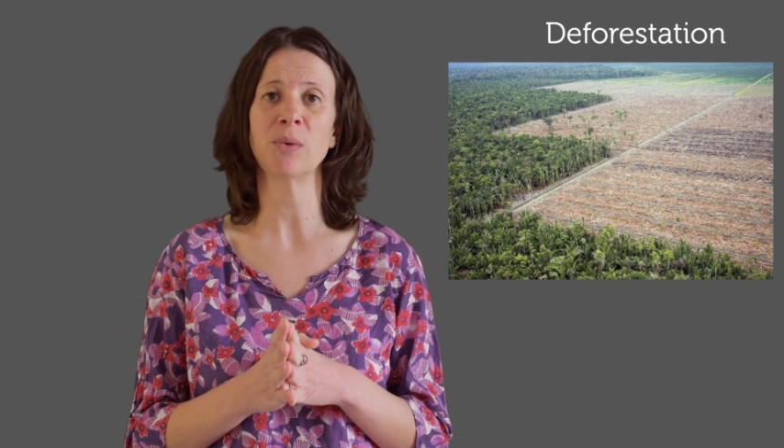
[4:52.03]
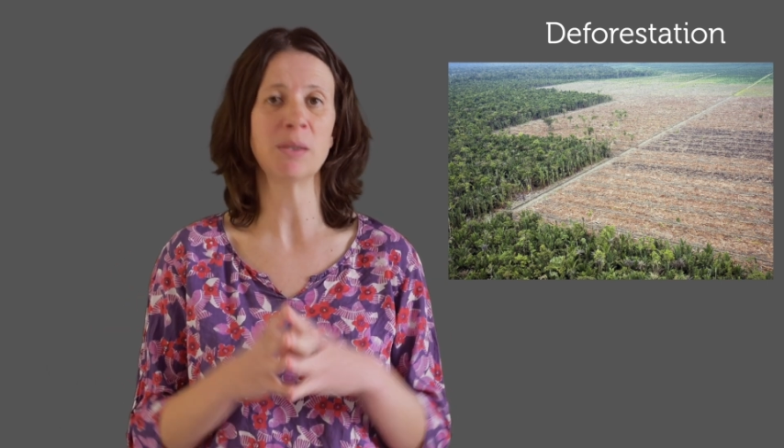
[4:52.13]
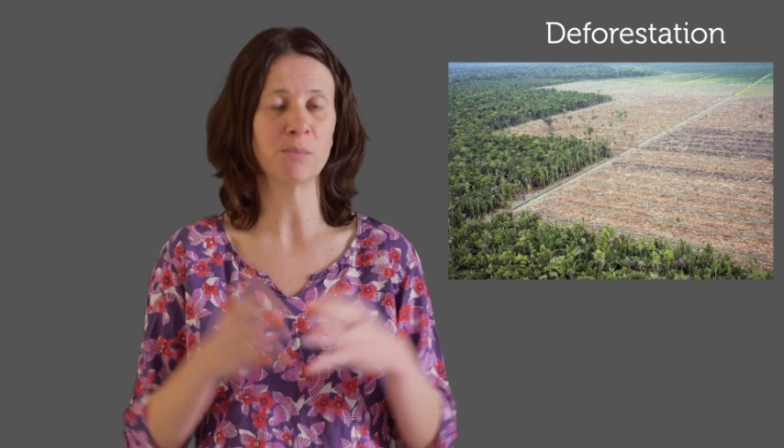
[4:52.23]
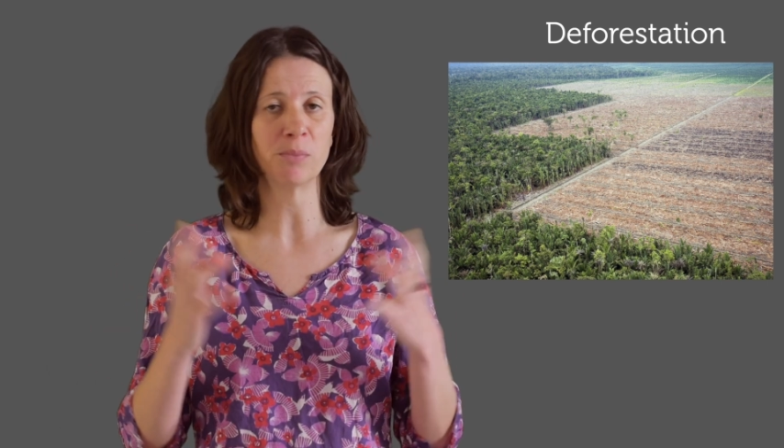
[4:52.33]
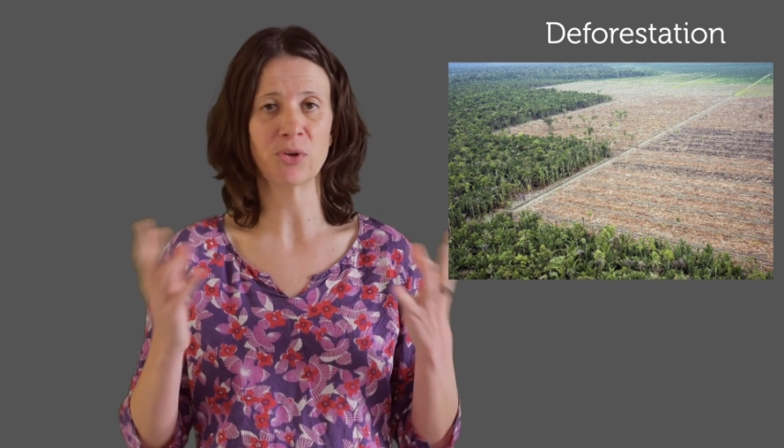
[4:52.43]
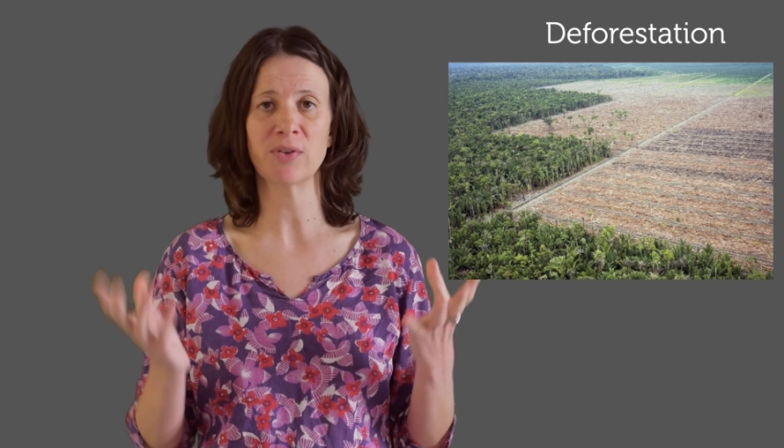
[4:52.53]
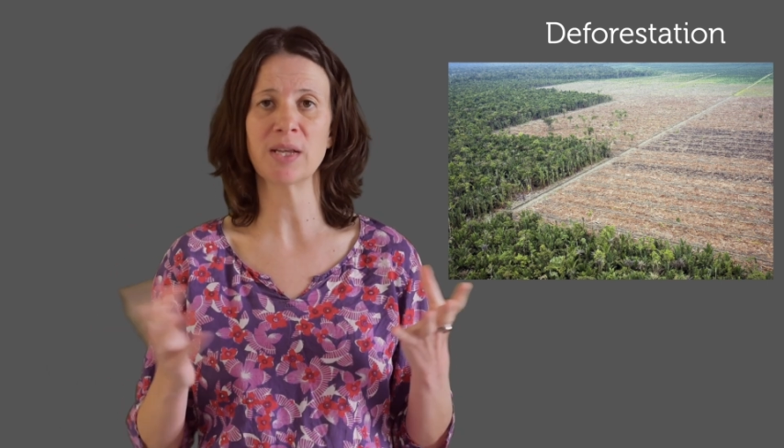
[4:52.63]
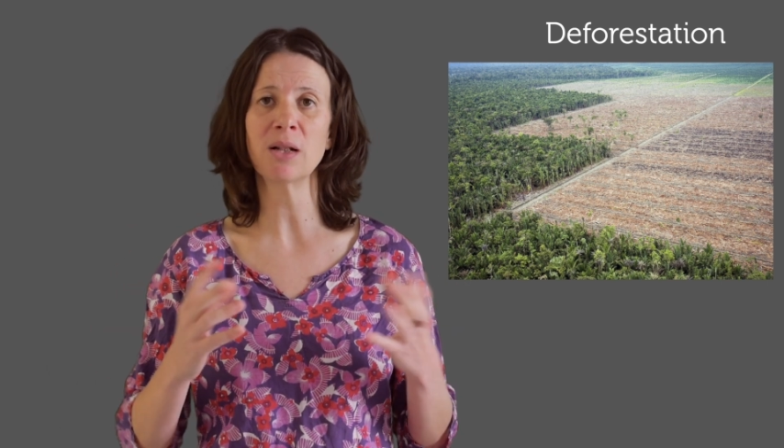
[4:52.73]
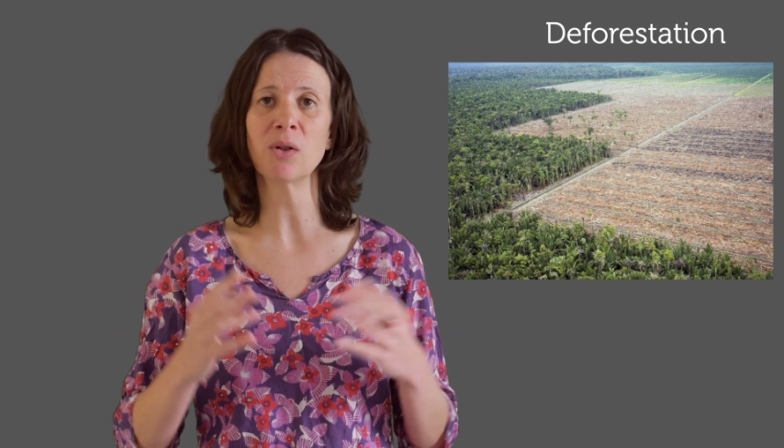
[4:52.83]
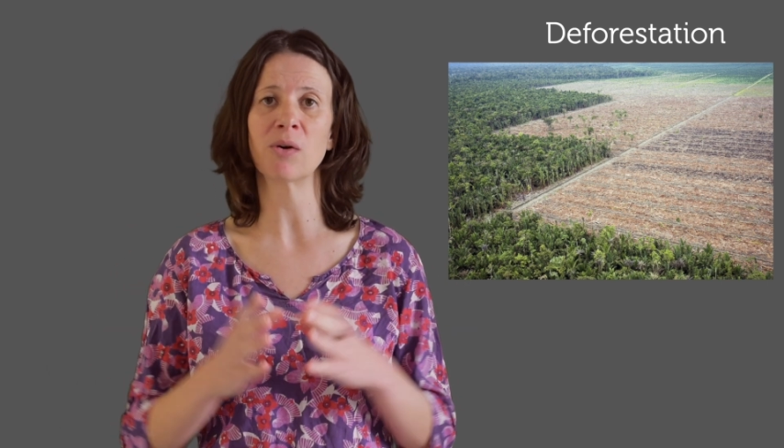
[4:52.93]
in
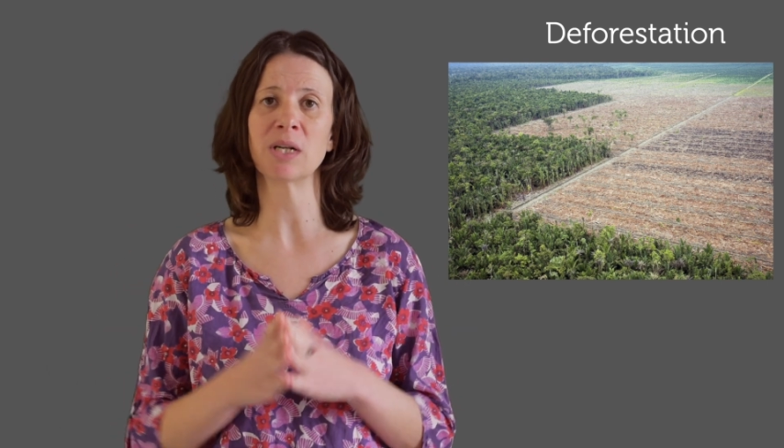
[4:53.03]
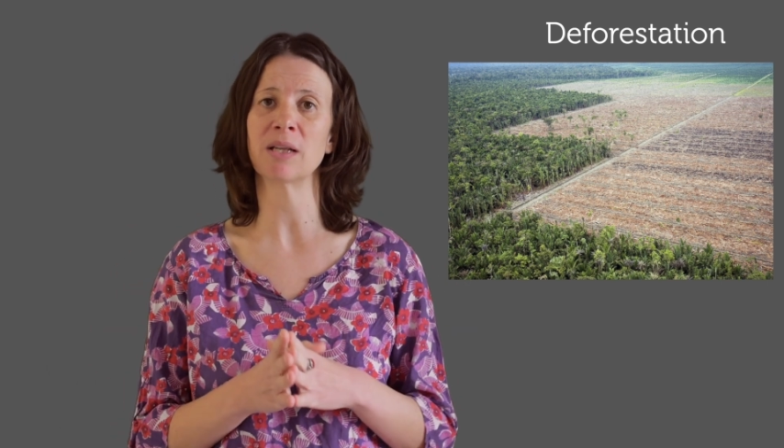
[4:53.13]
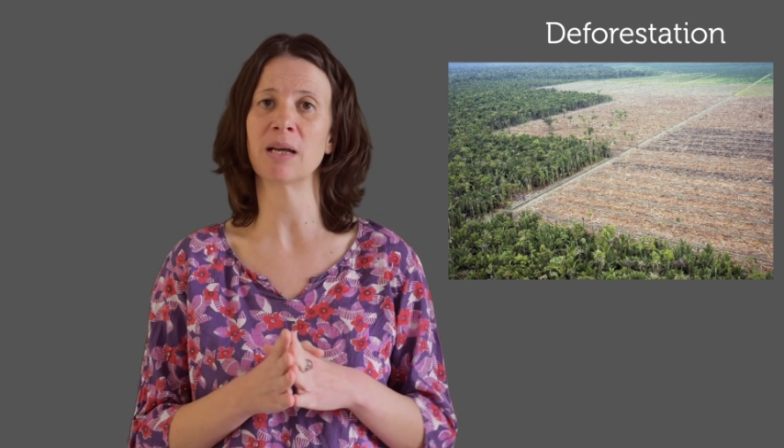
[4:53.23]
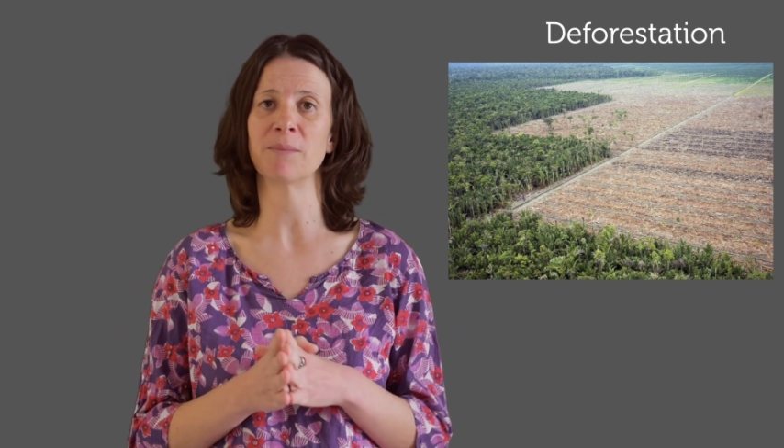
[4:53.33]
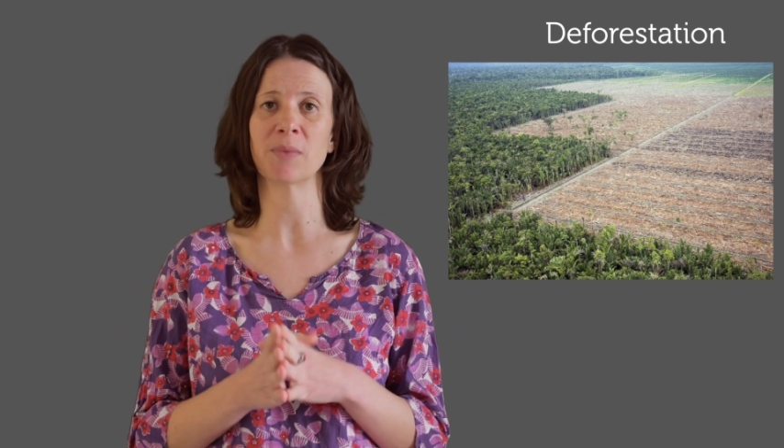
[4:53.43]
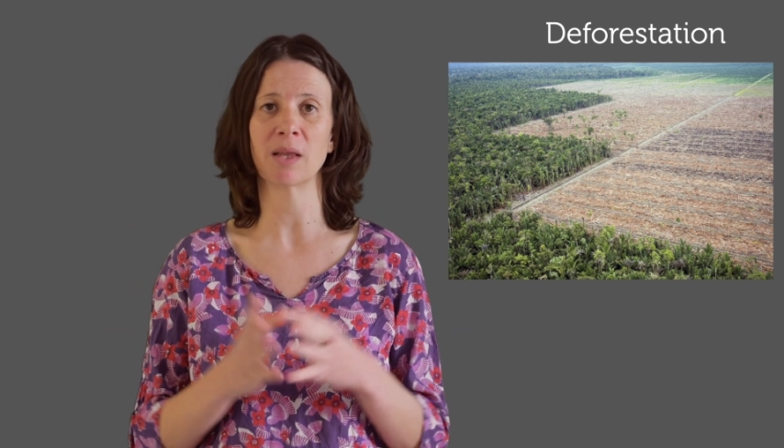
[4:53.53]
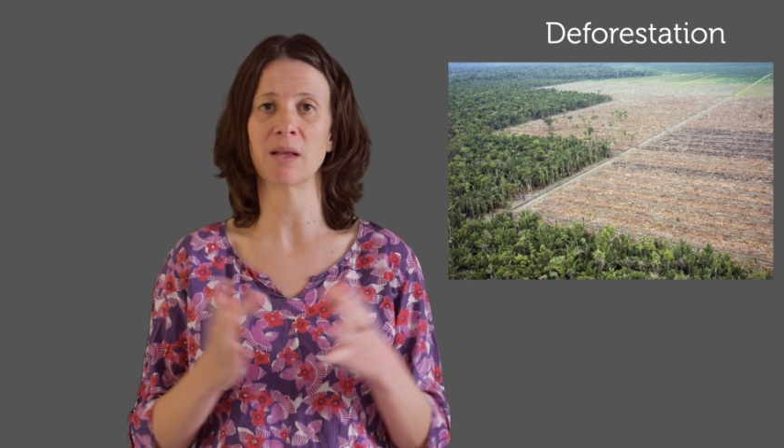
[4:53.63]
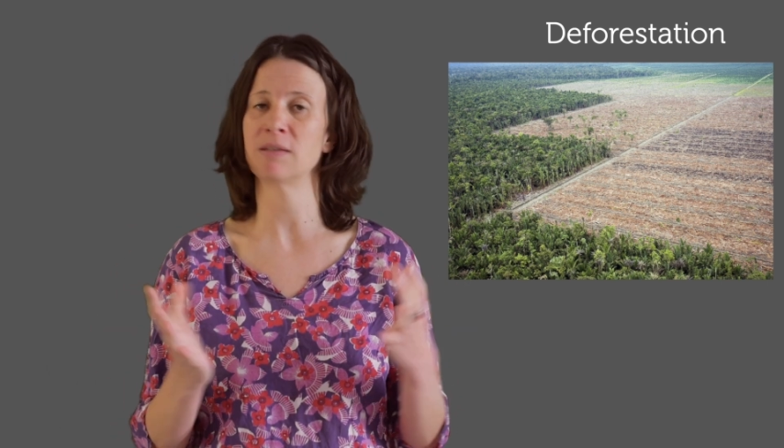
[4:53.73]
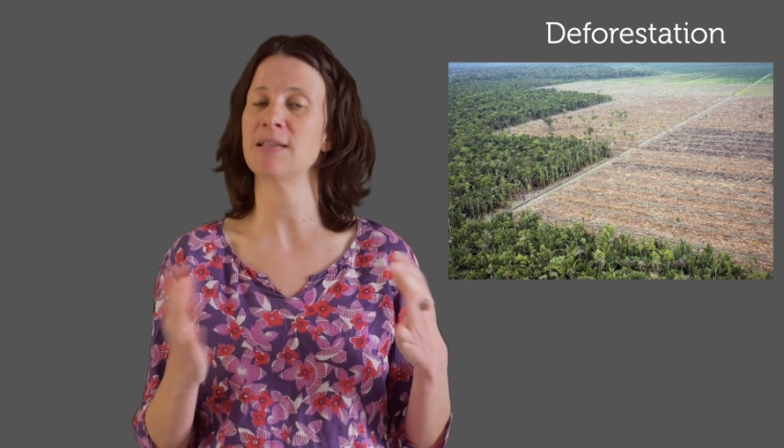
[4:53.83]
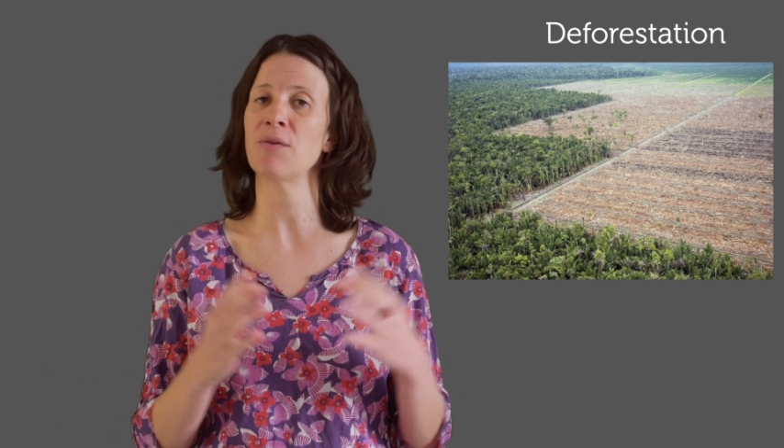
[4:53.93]
Brazil or
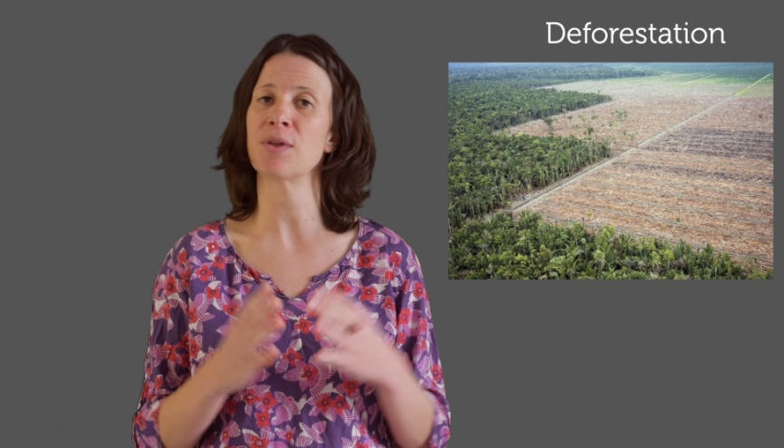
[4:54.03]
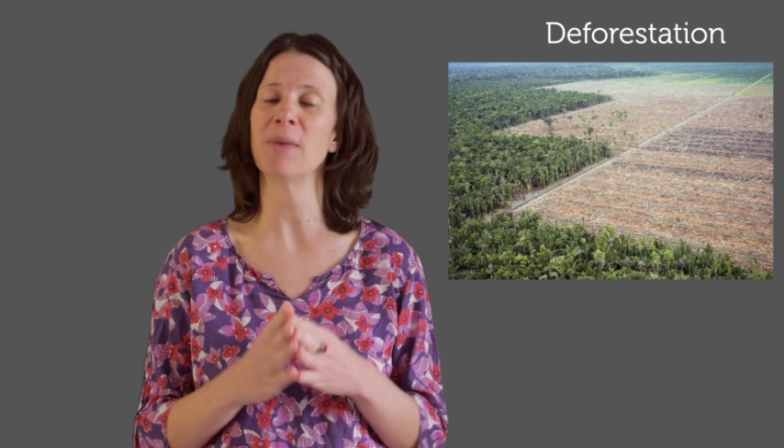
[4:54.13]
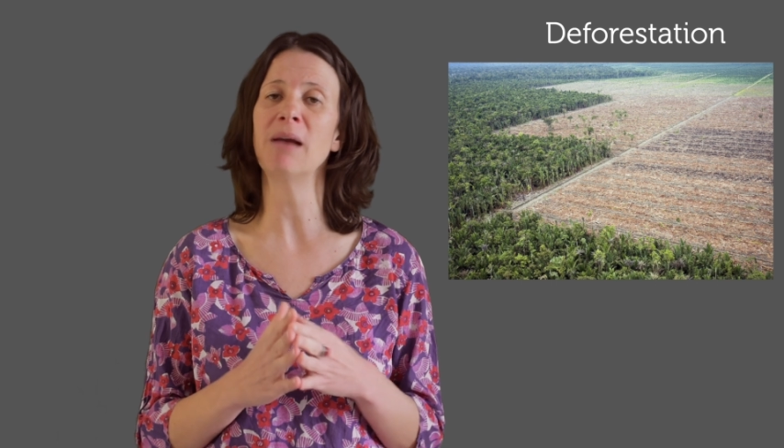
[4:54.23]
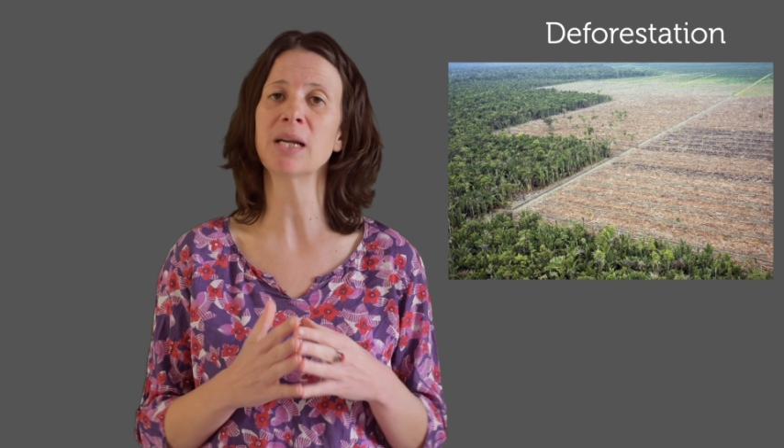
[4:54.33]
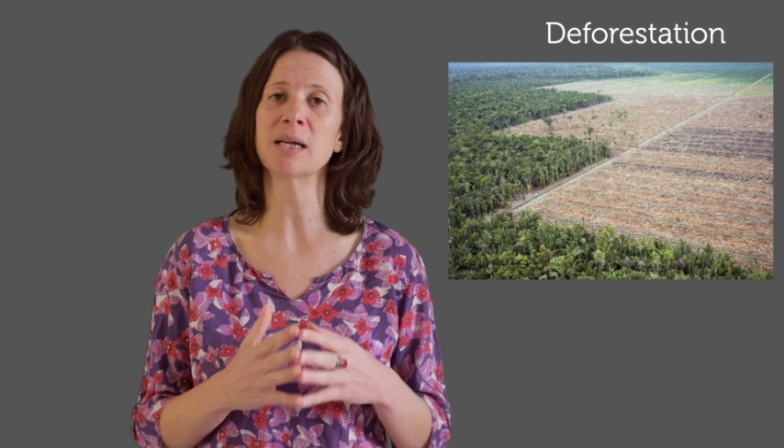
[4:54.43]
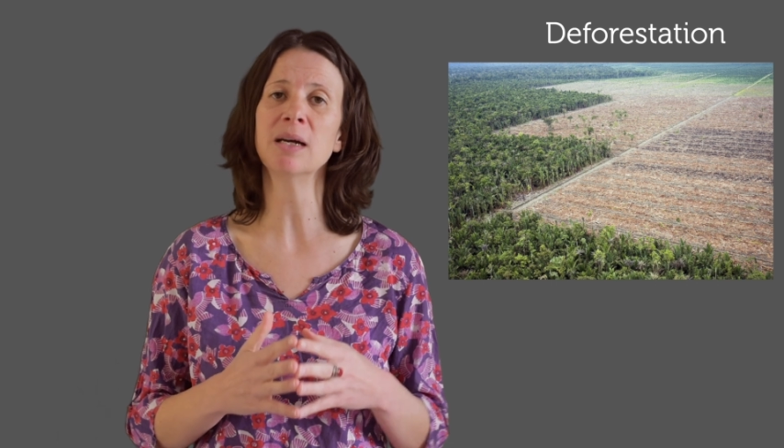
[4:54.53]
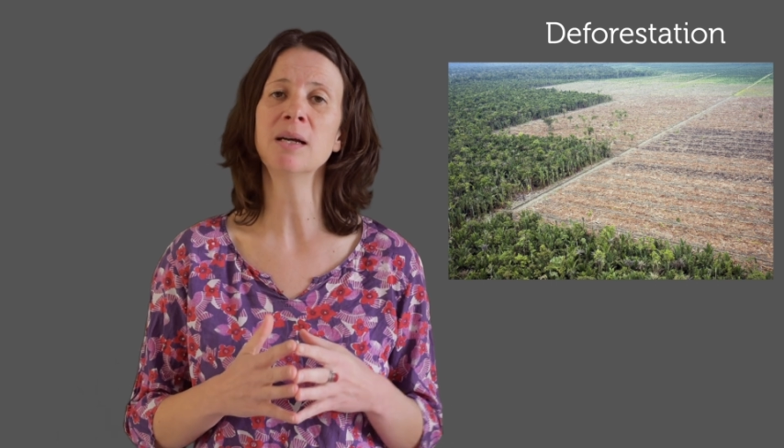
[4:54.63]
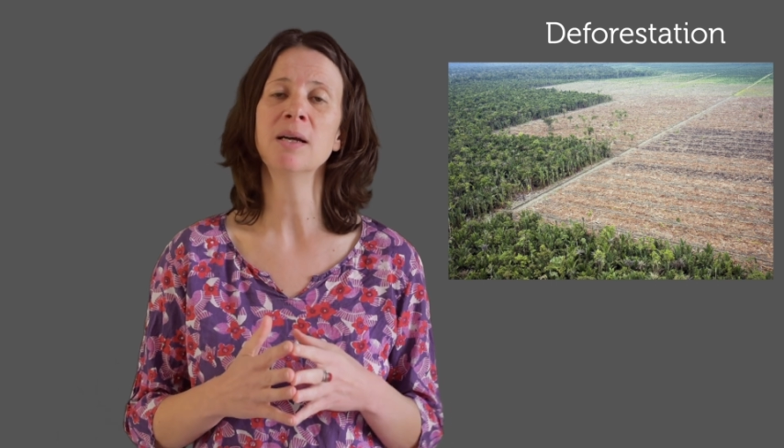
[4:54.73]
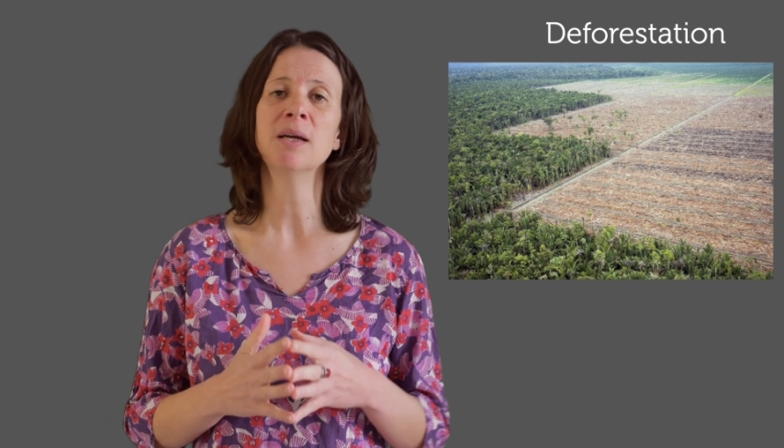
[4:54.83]
in South America,